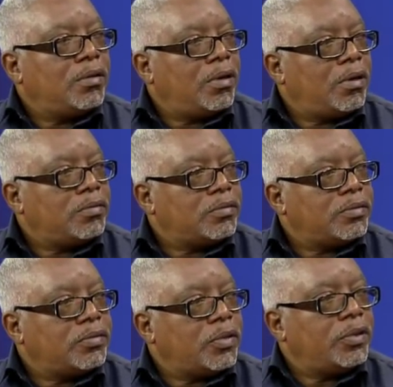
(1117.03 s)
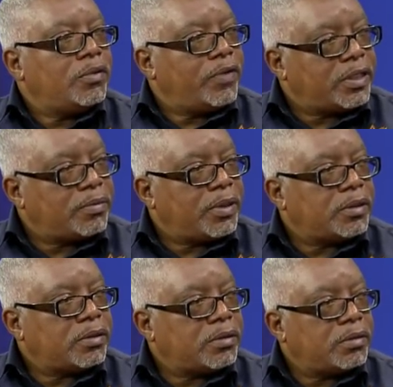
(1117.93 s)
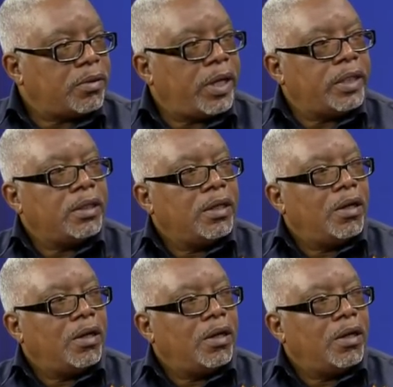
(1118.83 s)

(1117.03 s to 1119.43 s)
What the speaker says: foreign investment, right?